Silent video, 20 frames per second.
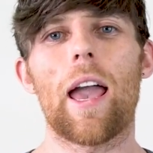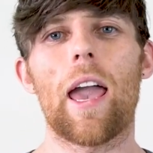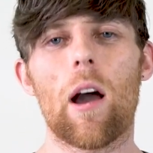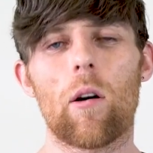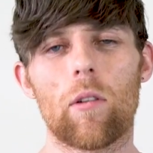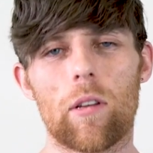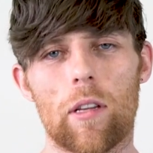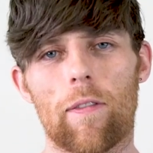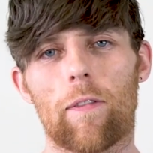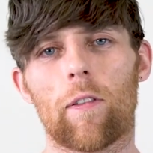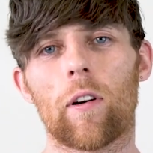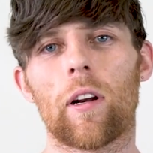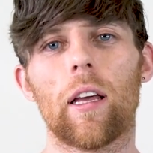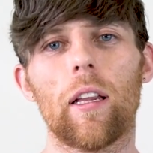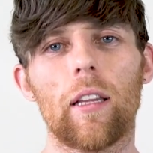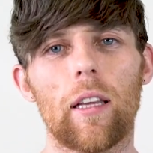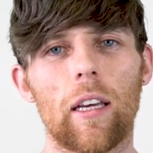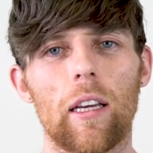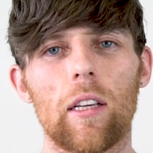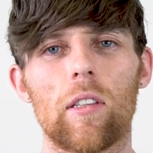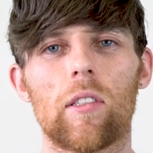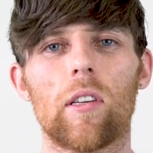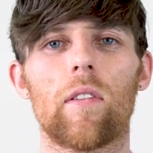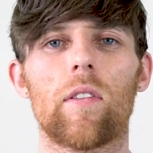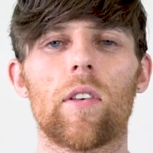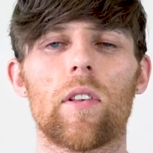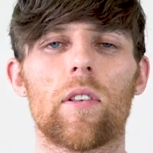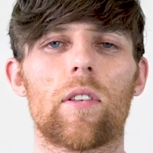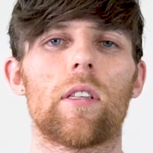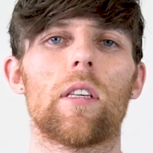out different adhesives
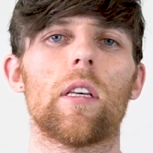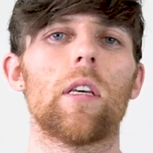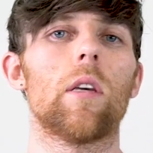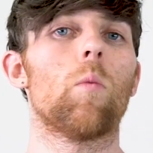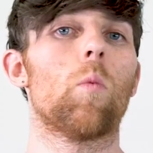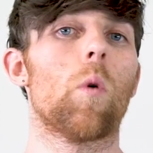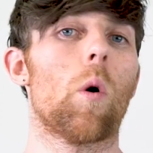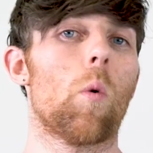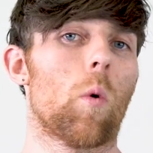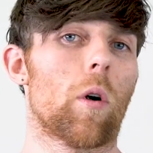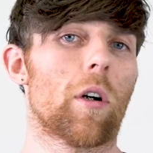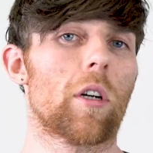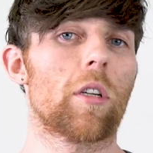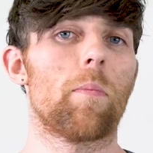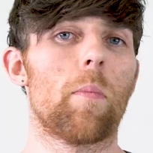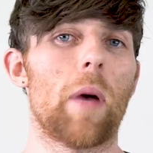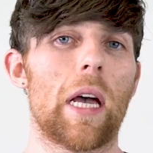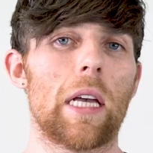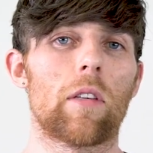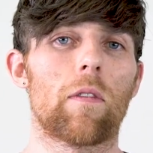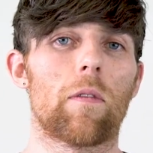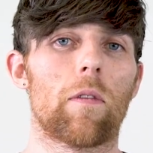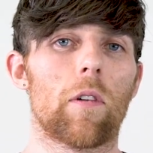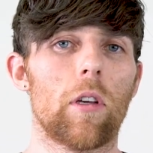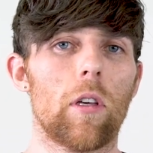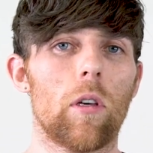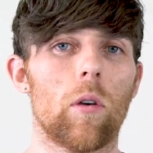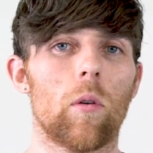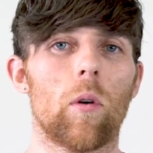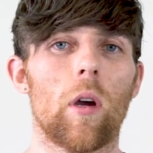and see what works best for
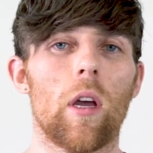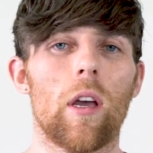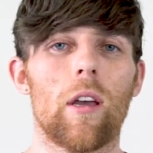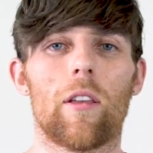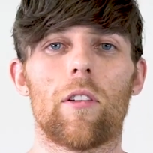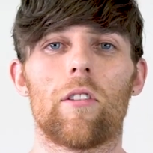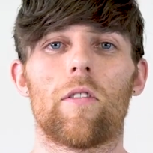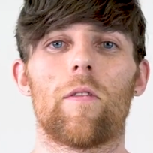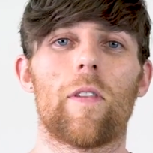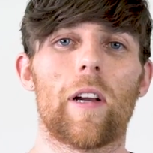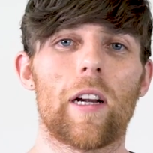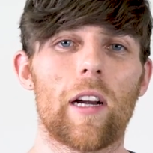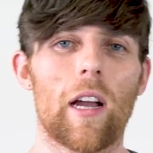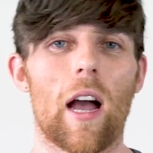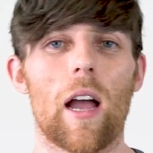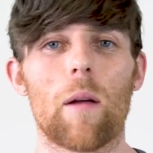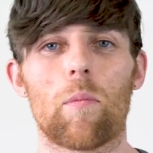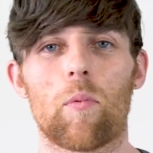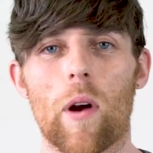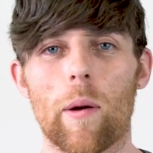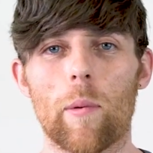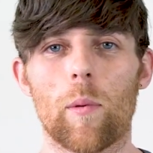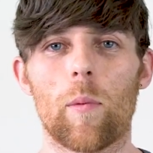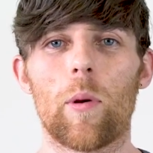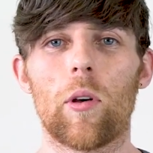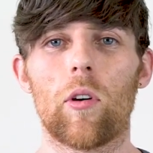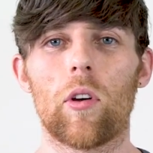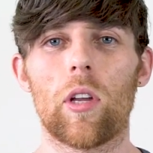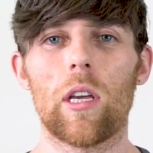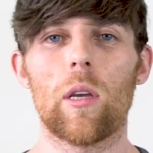you. There's a very high
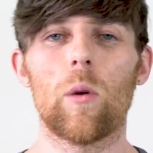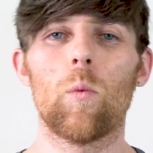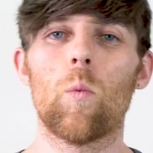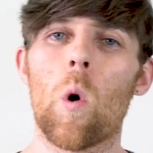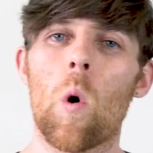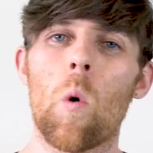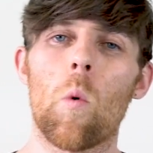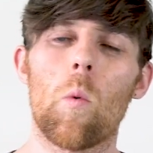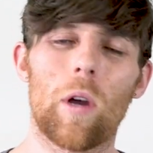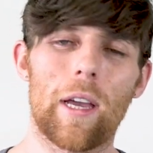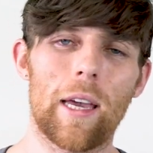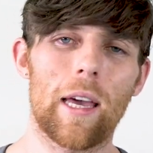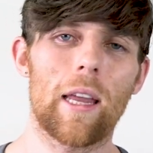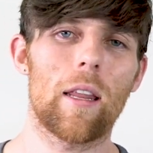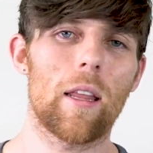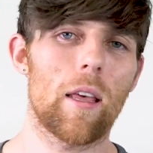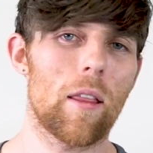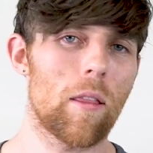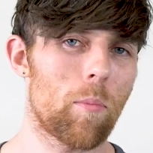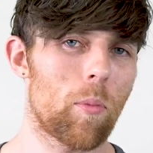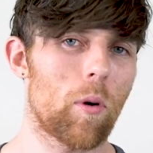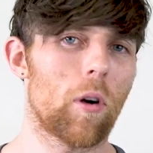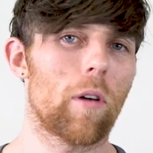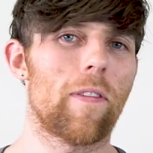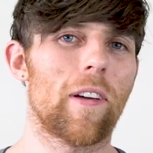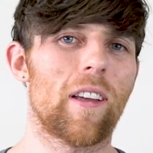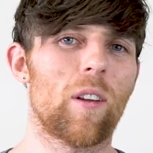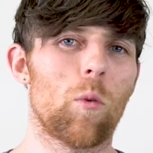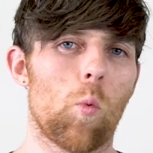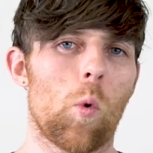probability you won't get the
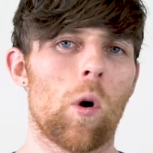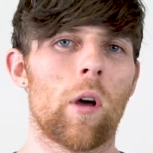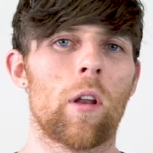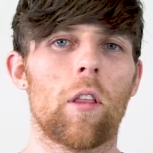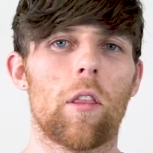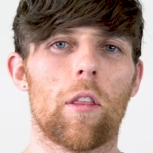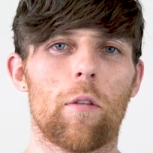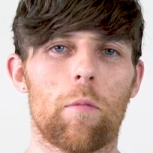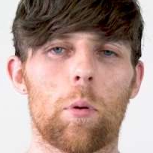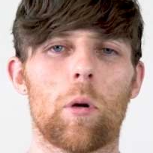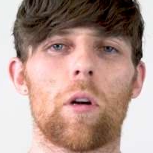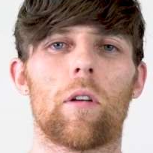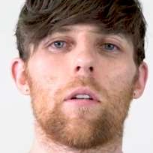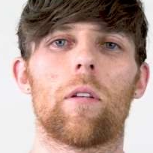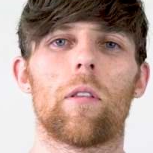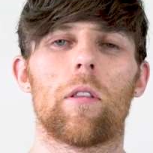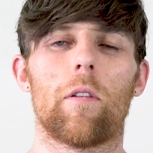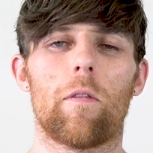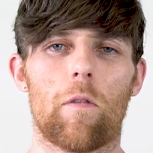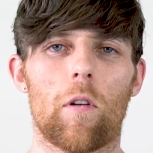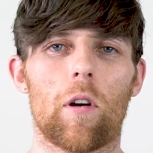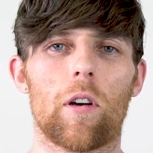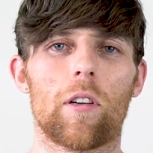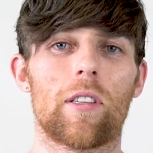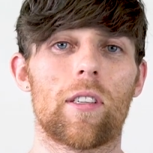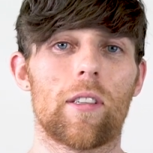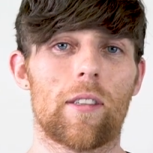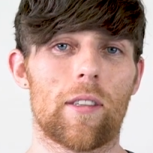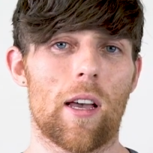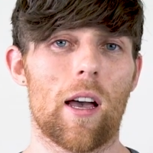perfect one the
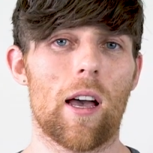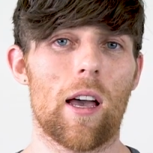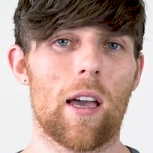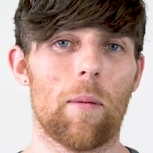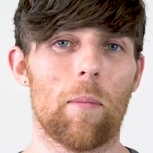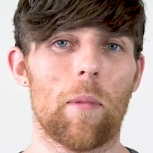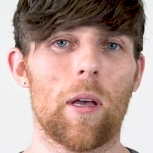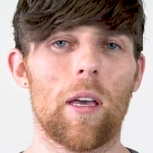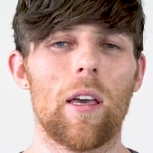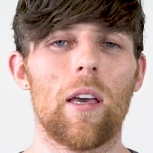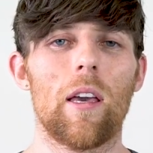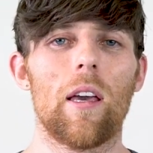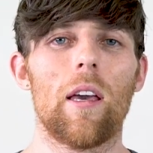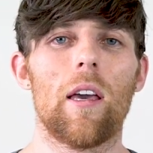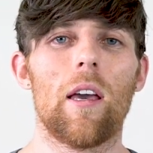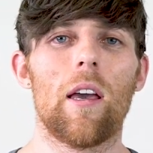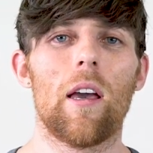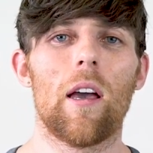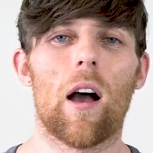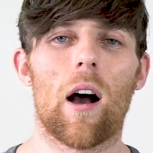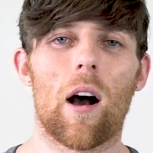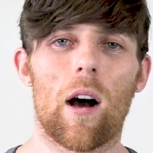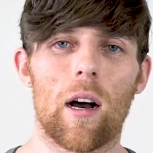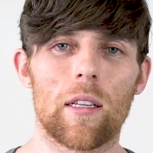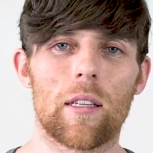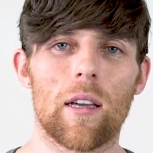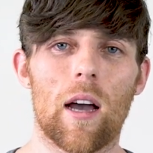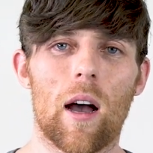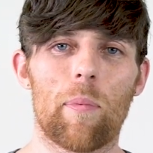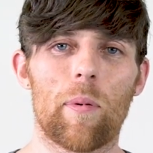first time. On
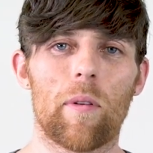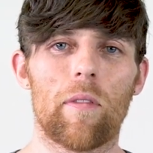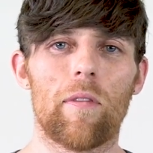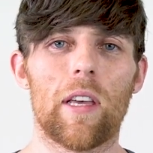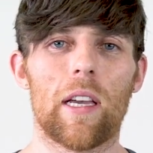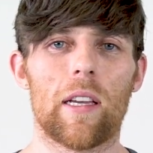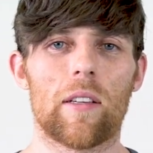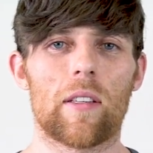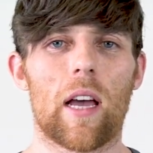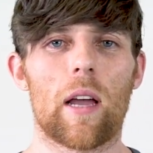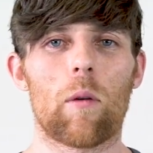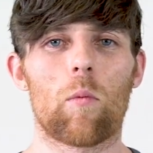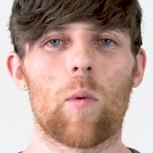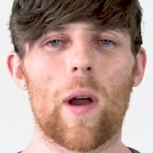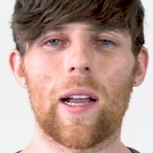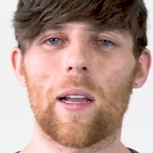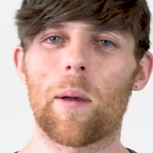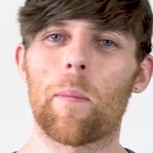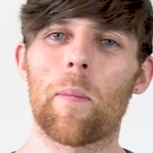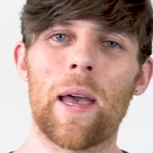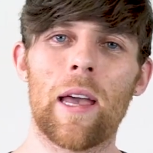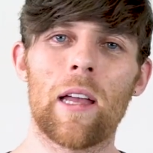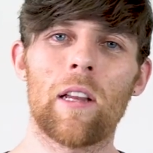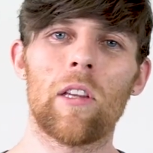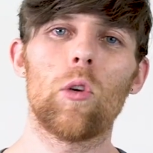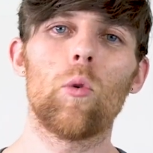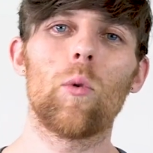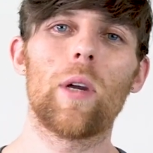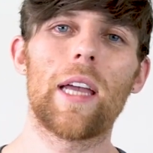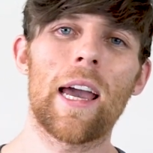top of this, I recommend
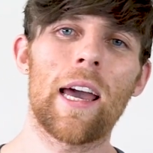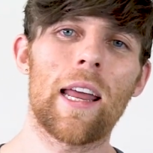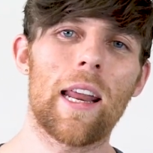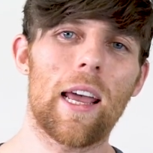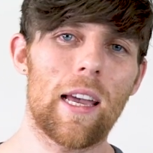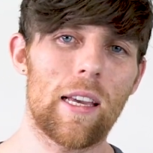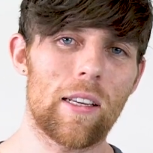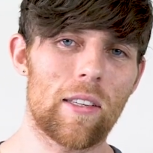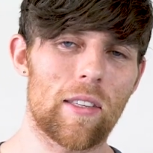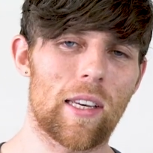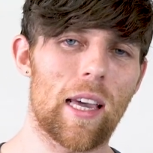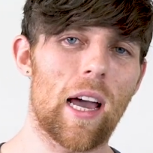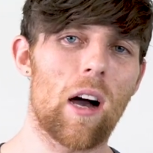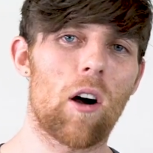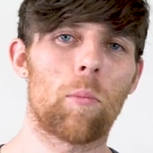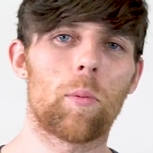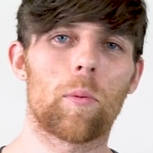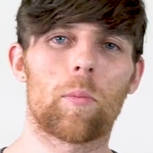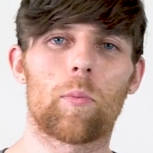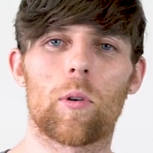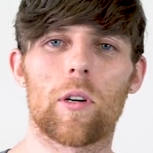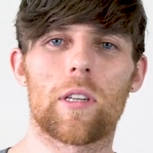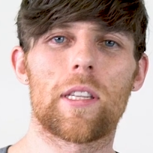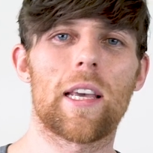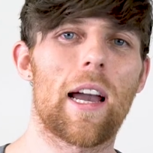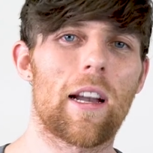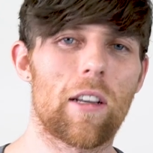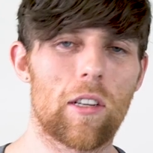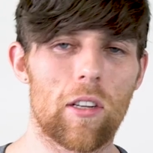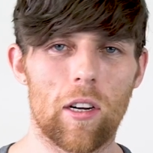you get a scalp
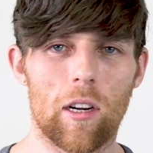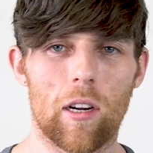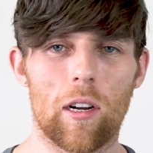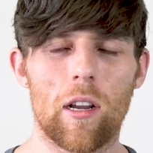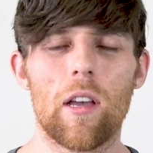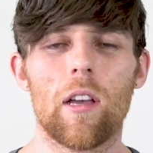protector